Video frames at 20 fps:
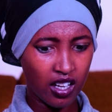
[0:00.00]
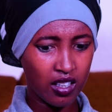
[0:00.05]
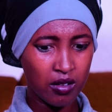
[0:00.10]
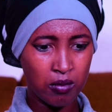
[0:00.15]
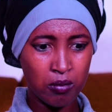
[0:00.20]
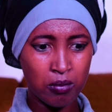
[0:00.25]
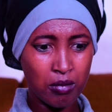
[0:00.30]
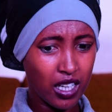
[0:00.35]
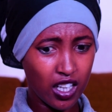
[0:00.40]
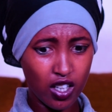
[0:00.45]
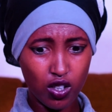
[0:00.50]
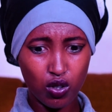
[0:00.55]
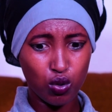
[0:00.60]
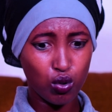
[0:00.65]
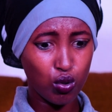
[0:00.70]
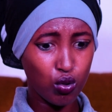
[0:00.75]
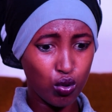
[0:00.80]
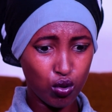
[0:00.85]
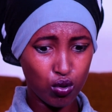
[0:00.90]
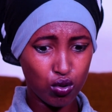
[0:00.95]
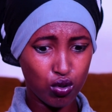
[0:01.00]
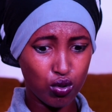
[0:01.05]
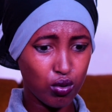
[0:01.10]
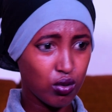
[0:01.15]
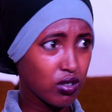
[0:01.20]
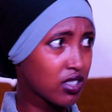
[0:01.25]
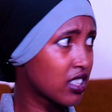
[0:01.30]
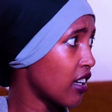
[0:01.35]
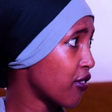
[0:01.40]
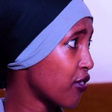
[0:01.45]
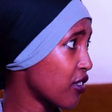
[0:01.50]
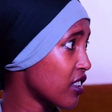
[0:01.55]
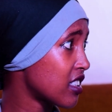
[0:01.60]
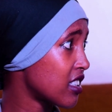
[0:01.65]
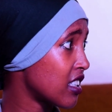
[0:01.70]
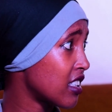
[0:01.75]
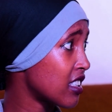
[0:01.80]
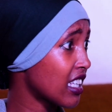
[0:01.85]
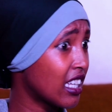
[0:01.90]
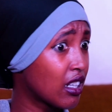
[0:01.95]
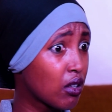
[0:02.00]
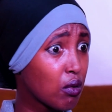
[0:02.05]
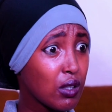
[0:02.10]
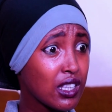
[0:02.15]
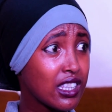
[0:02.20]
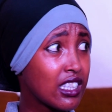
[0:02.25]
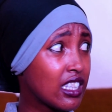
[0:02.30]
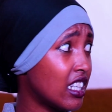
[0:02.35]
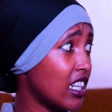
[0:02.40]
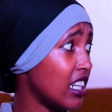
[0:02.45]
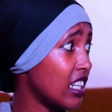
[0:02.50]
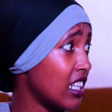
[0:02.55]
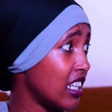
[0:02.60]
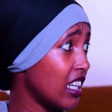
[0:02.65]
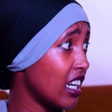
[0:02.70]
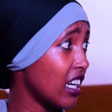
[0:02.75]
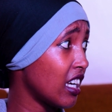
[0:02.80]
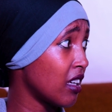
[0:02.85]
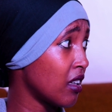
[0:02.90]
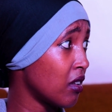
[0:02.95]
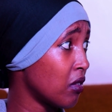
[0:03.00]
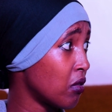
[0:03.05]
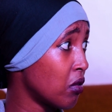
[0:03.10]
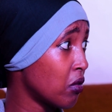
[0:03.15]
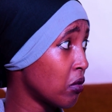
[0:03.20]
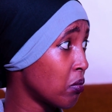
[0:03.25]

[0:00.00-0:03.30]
made two surfaces, and within a day,